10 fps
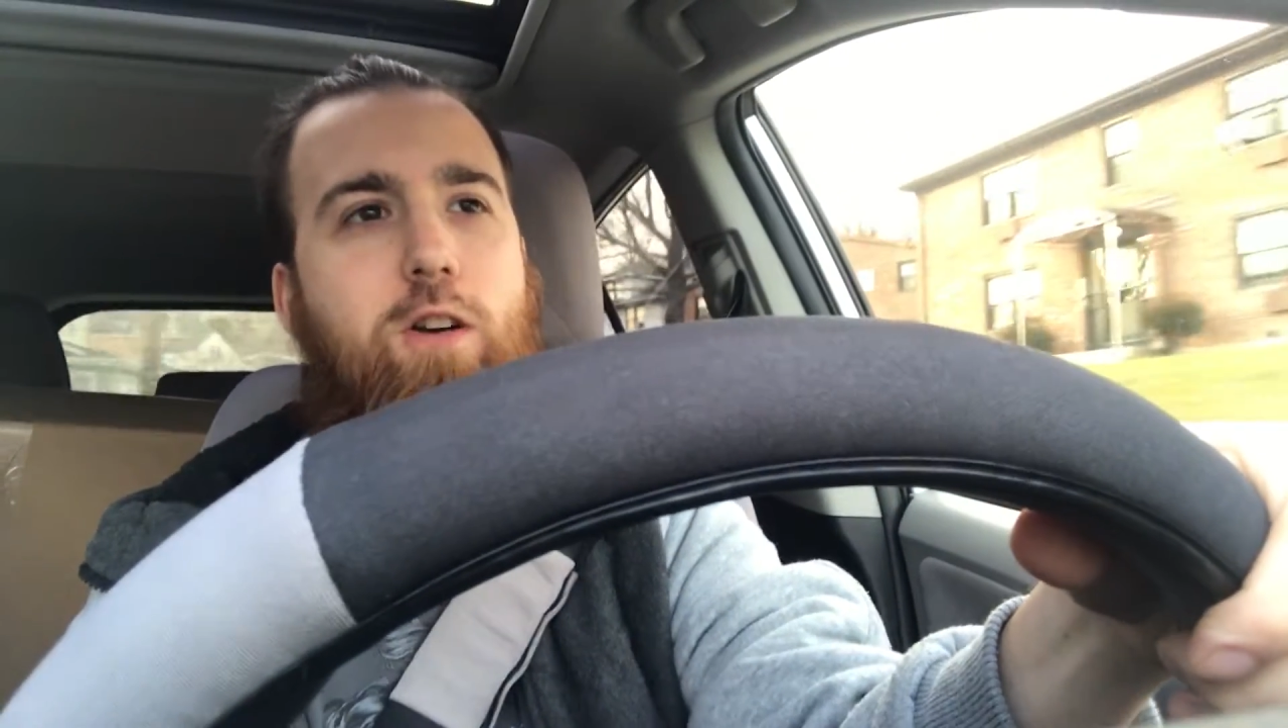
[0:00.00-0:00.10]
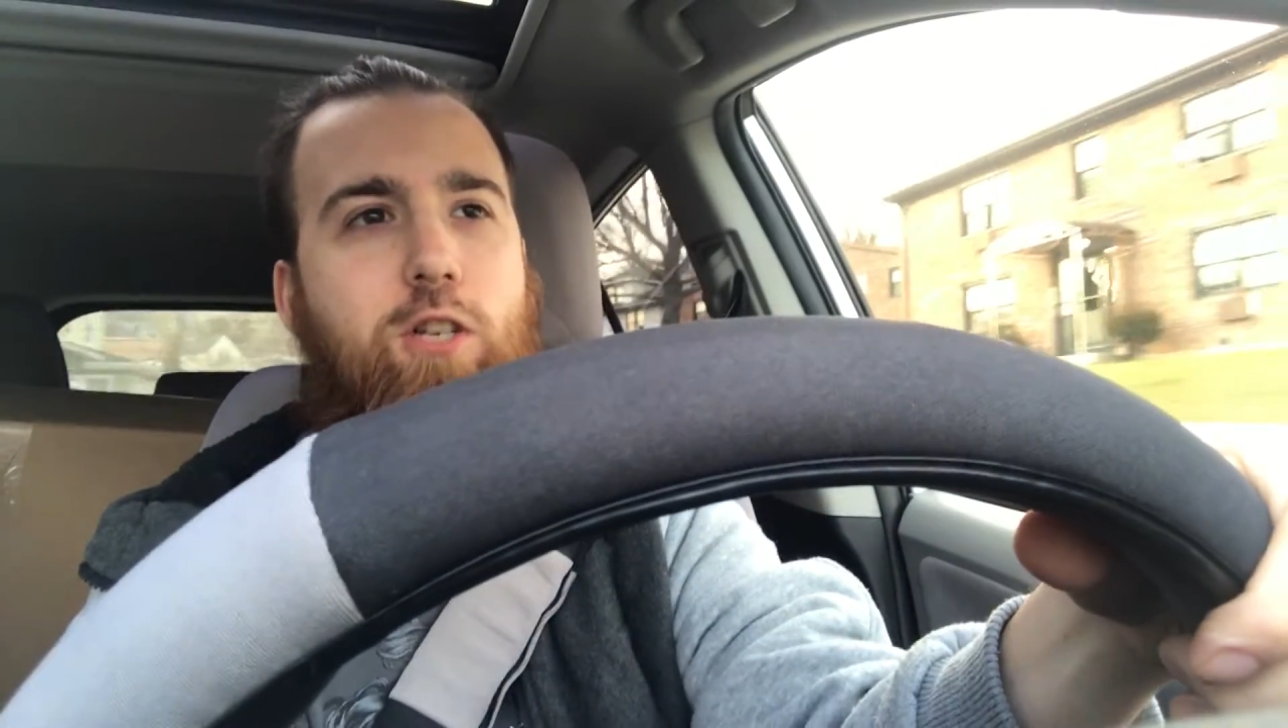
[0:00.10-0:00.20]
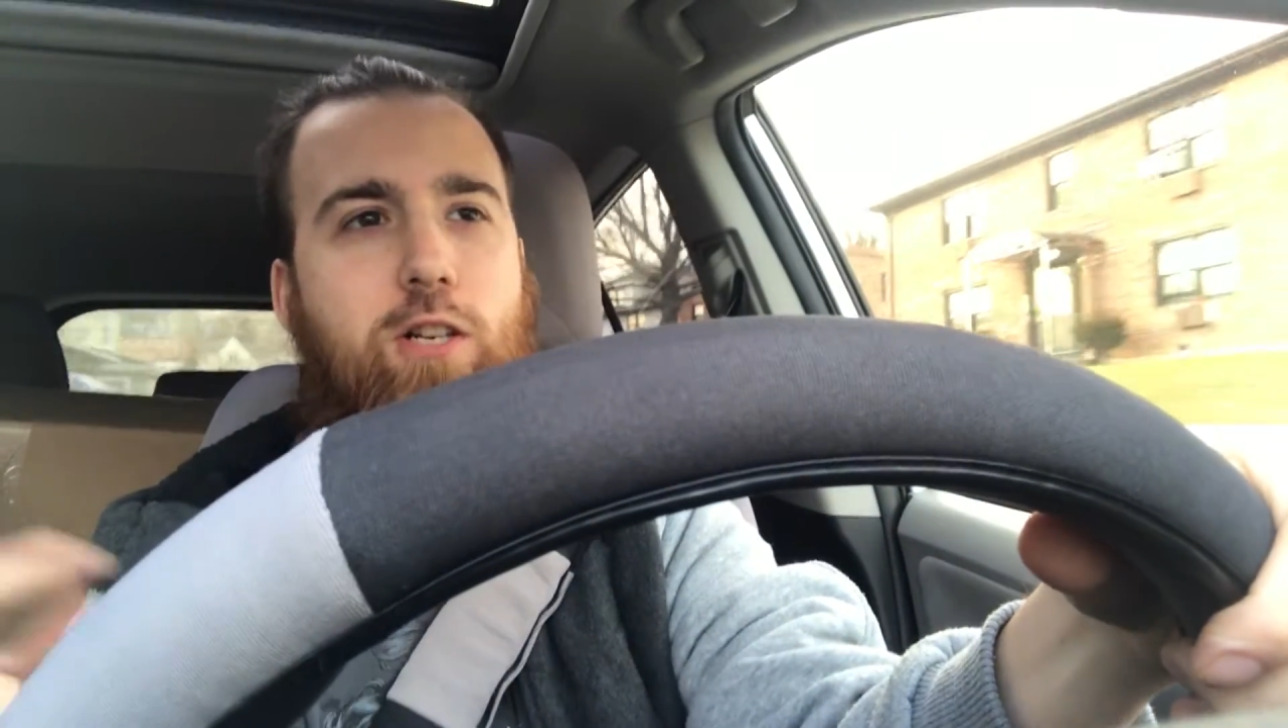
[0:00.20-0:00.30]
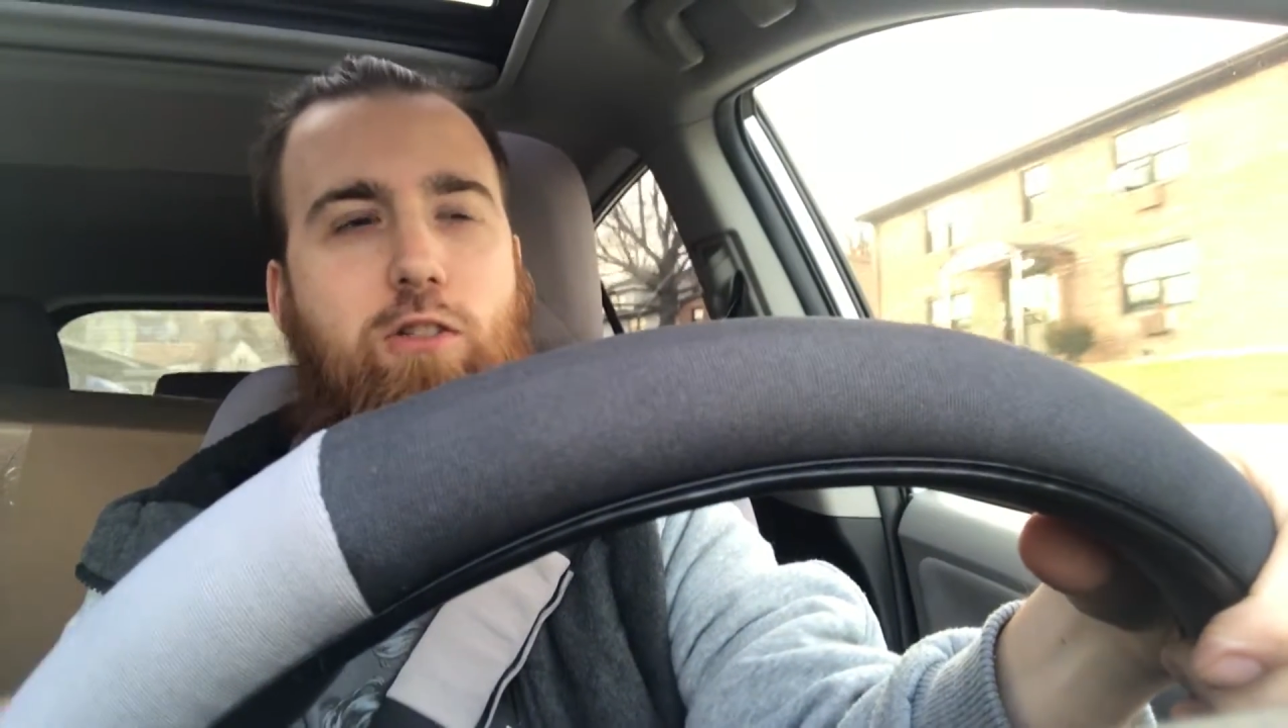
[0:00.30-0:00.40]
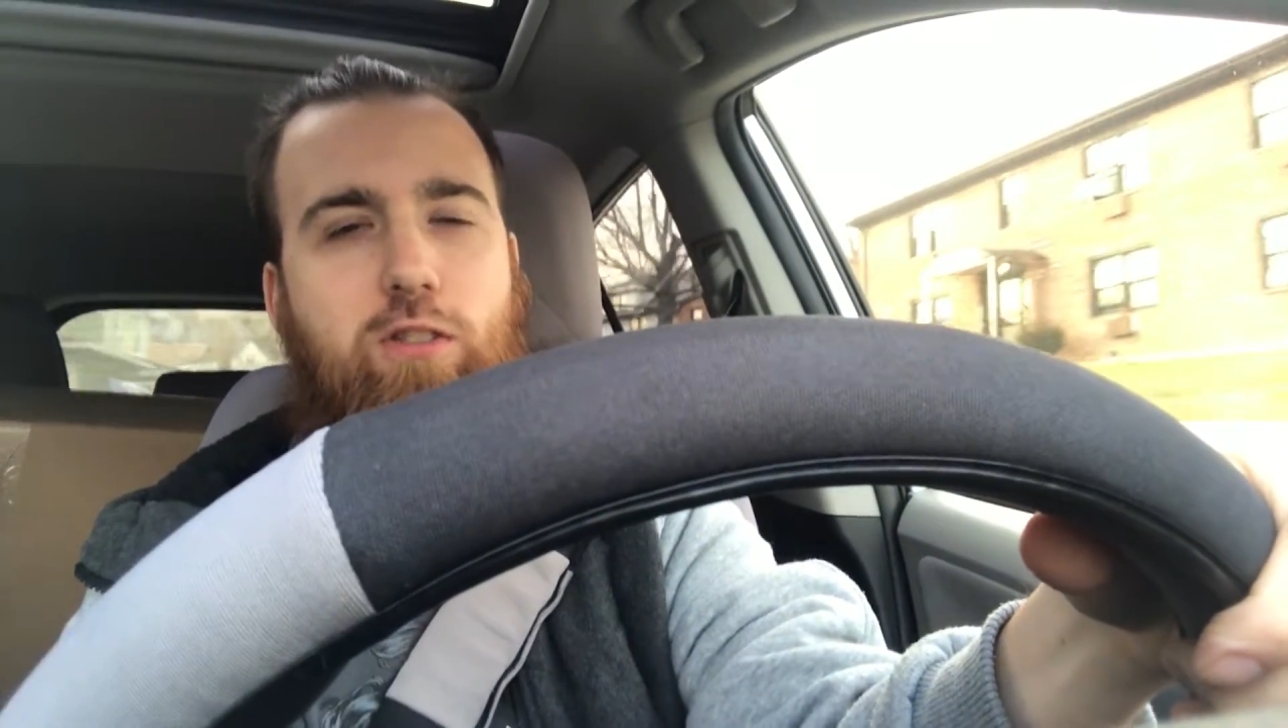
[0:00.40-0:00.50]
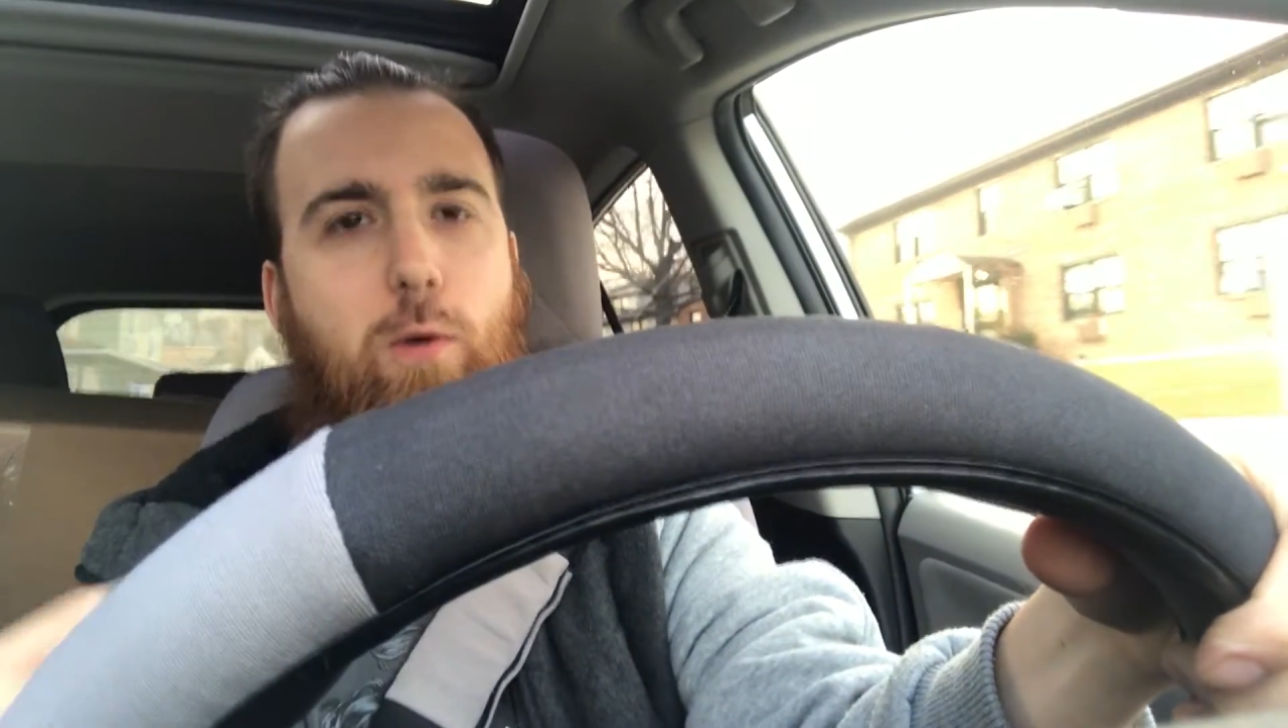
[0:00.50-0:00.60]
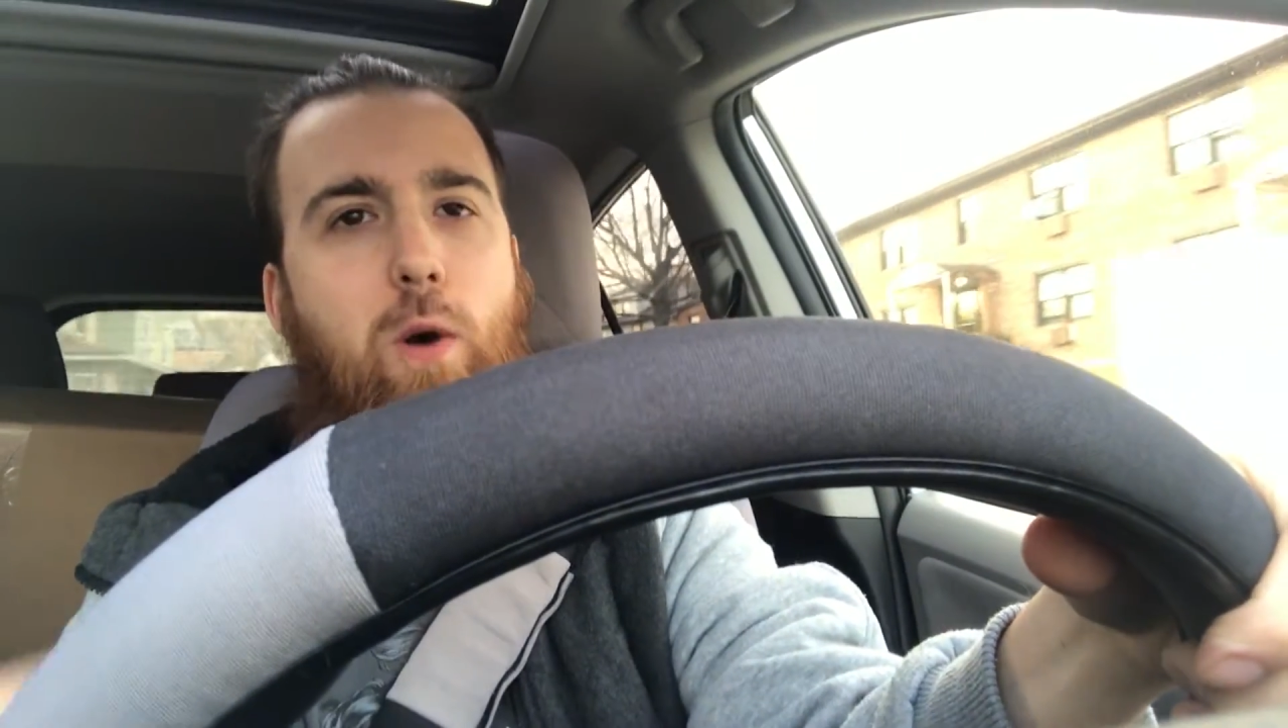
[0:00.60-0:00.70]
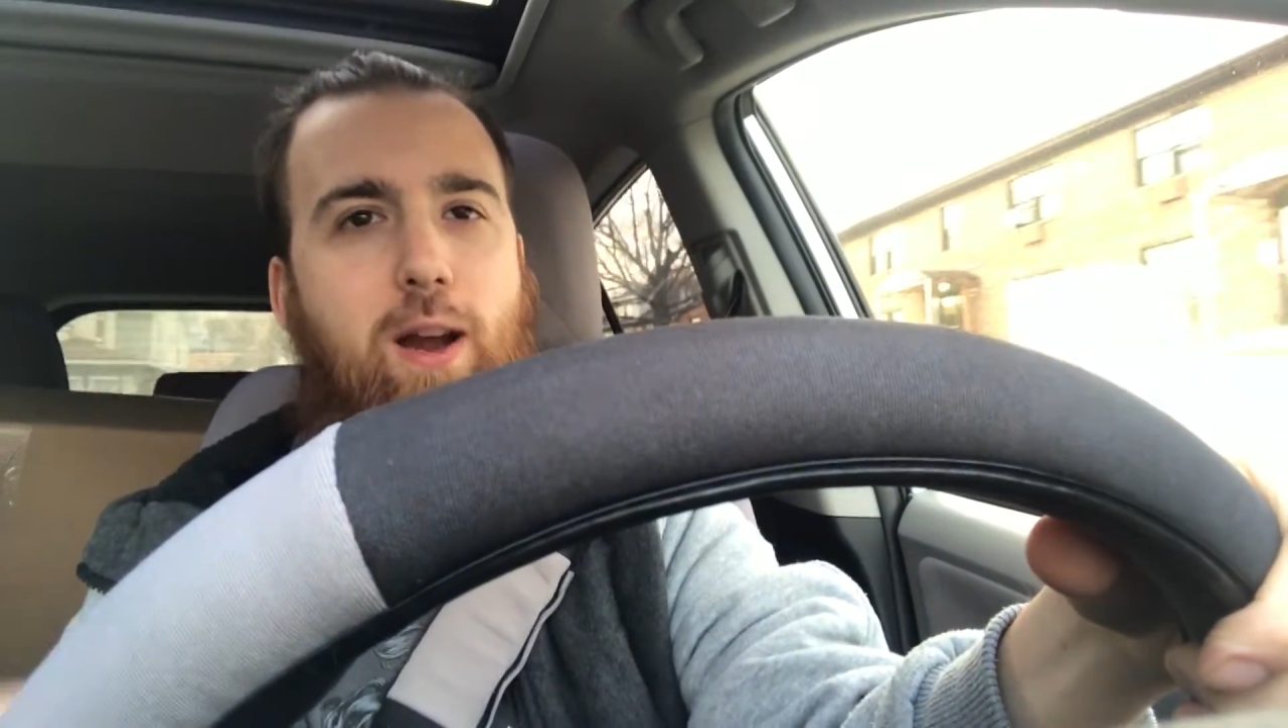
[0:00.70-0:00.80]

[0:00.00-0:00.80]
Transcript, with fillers: water changes